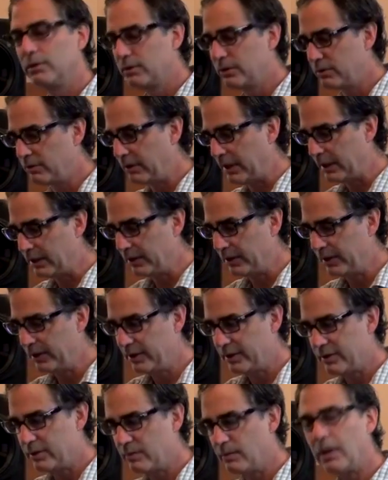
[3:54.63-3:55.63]
directly
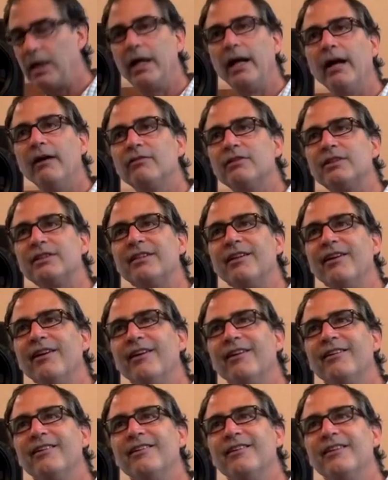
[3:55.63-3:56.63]
into my
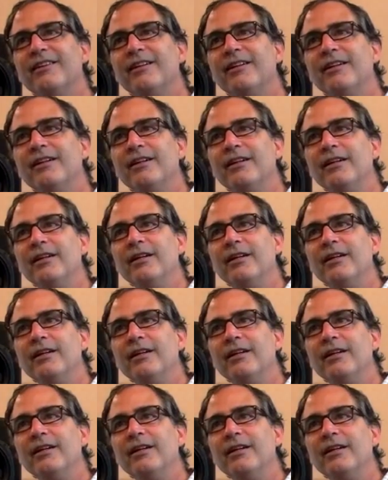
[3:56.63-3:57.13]
Avocet. Okay.